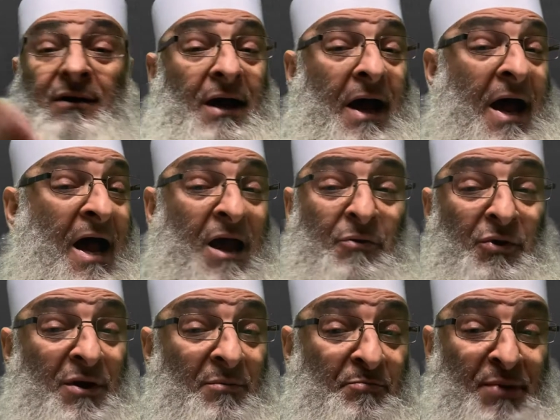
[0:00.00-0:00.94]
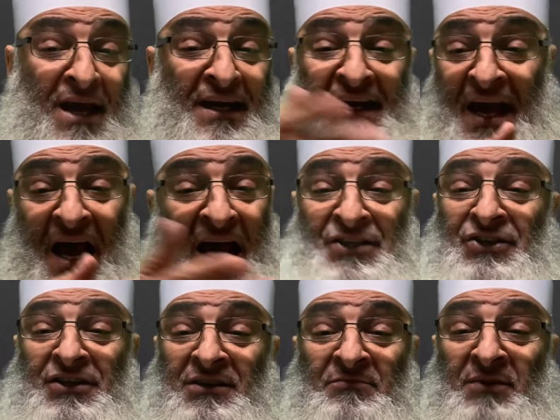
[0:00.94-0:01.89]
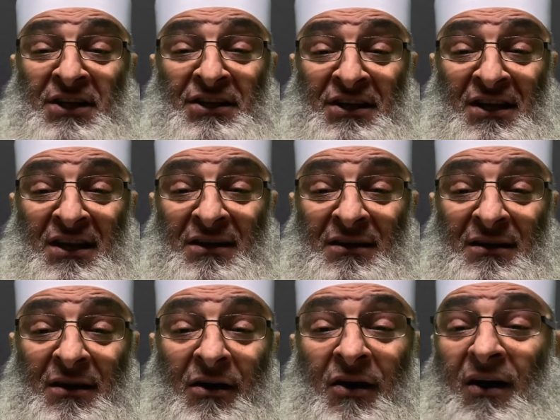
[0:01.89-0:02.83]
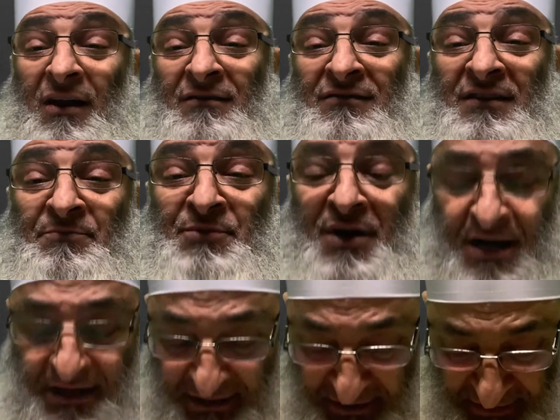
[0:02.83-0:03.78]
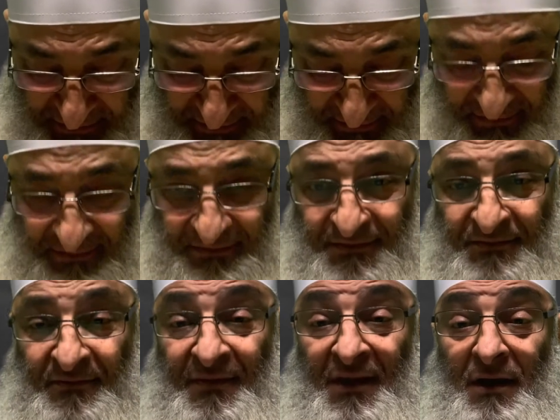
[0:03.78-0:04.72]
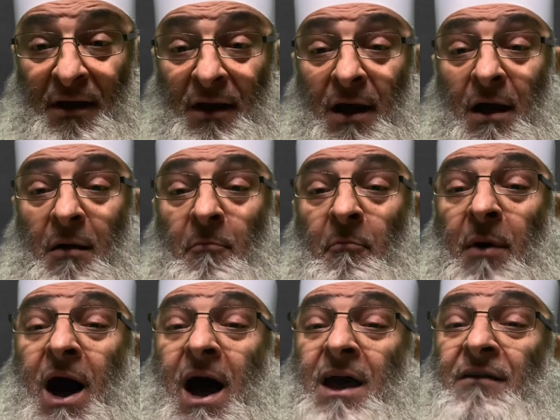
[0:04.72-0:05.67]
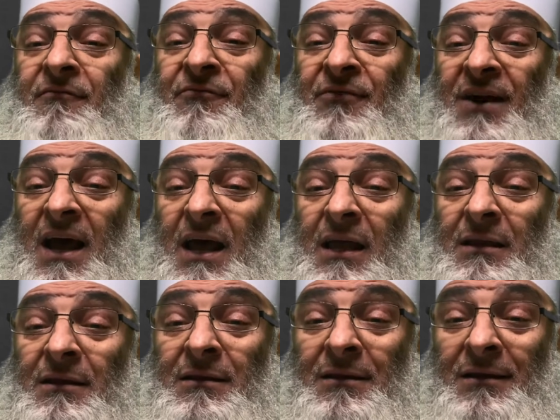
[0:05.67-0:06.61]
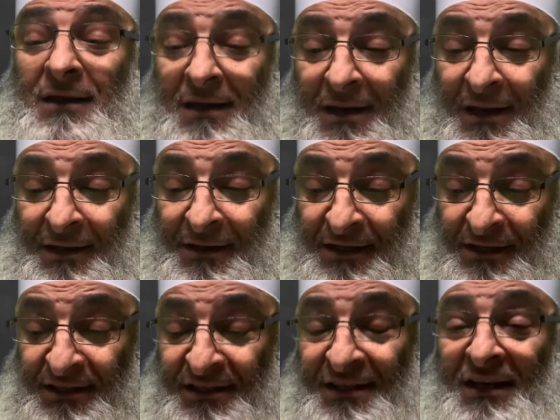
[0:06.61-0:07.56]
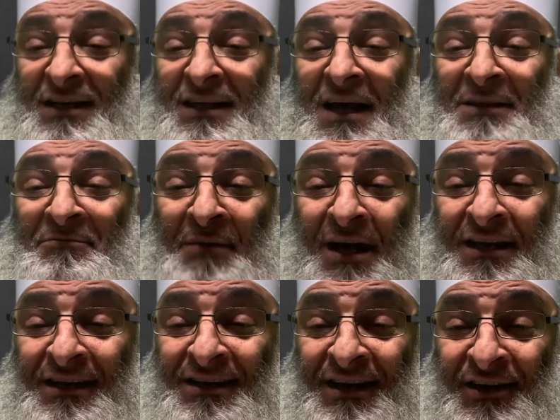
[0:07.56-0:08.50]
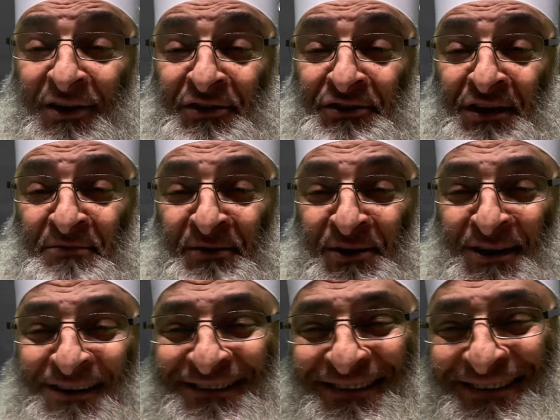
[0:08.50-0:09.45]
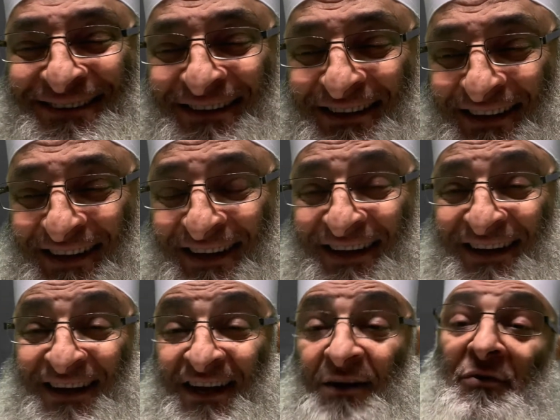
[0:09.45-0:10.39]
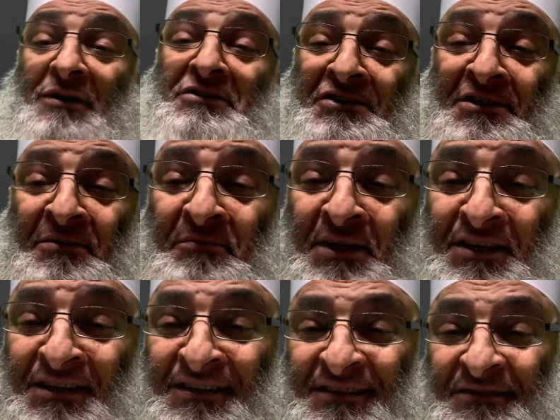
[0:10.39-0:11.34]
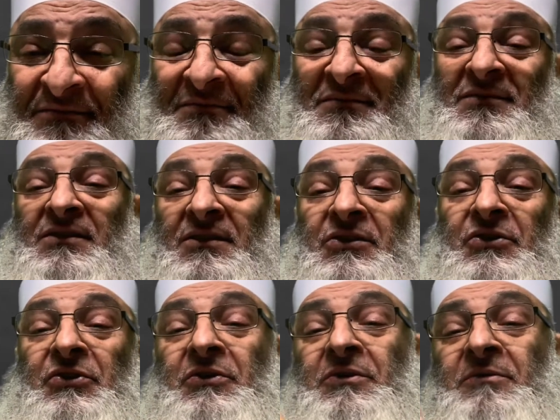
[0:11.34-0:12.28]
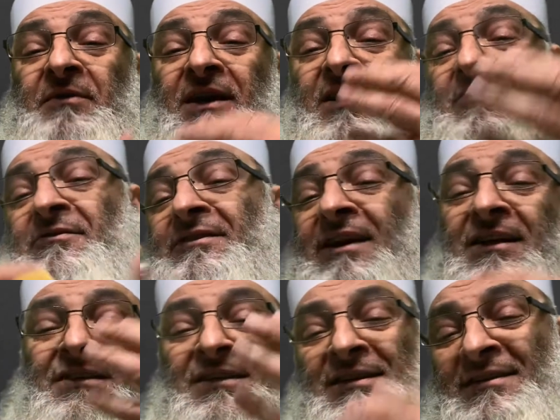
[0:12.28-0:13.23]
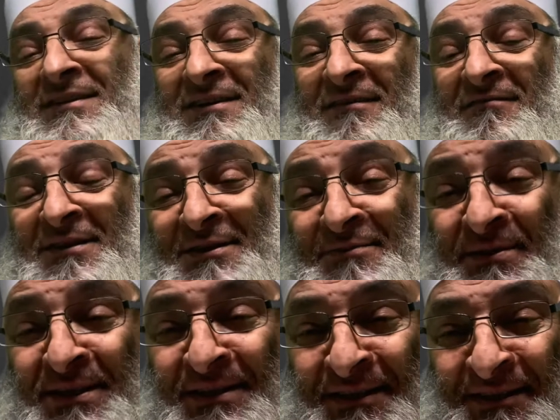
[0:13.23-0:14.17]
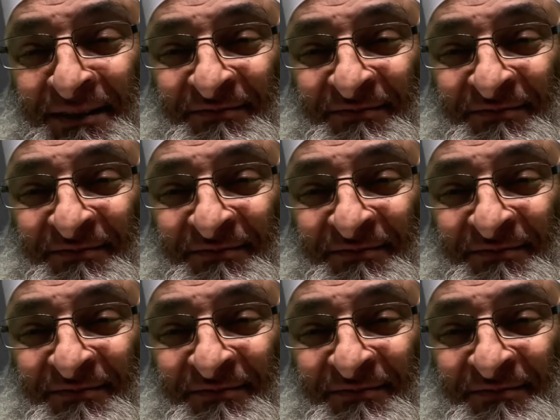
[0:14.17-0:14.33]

I will pay cash immediately, all of the price. My friend, he didn't see that money a long time ago. He wants some money to make a rotation of his business.